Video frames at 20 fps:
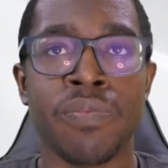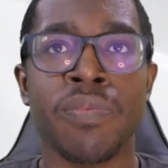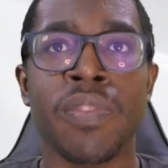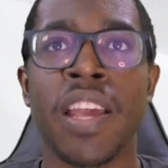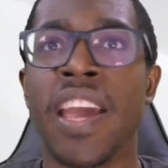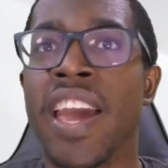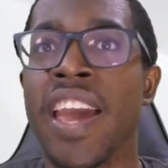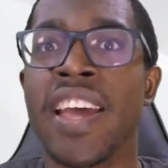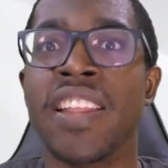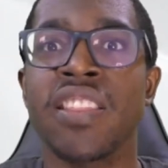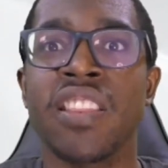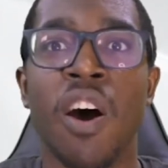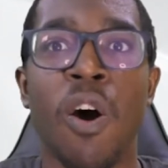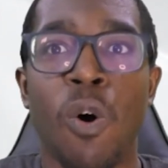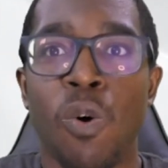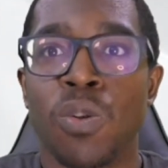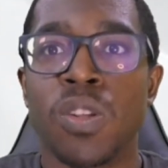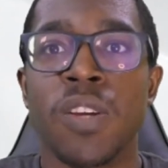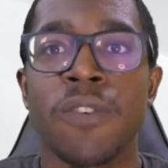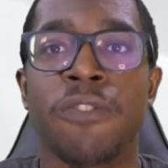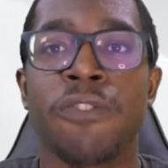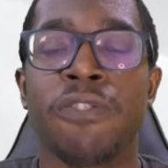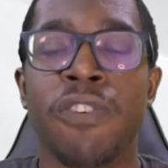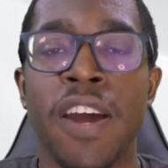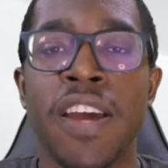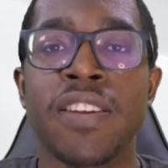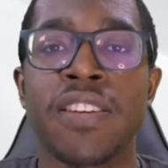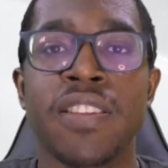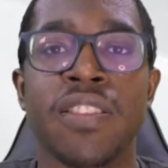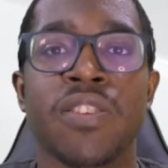And the only
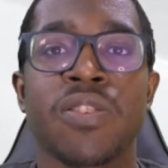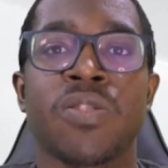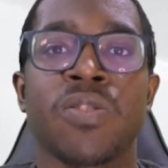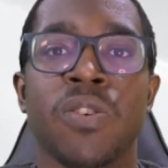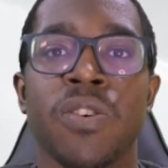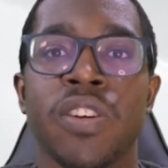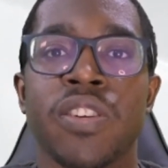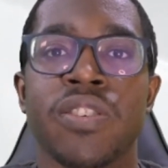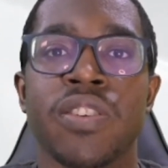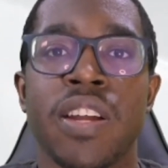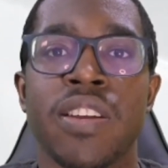friend in the circus that